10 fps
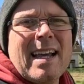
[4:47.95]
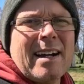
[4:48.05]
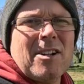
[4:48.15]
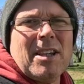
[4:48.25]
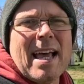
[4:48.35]

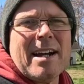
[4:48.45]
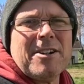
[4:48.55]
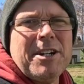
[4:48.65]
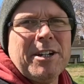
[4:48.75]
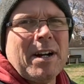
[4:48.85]
Got our
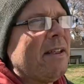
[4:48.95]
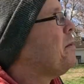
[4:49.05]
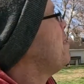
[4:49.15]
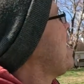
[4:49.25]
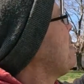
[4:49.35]
ladder here on
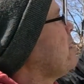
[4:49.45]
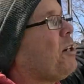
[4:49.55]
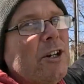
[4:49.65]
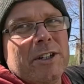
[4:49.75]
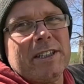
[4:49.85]
the back.
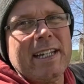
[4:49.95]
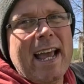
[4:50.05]
Currently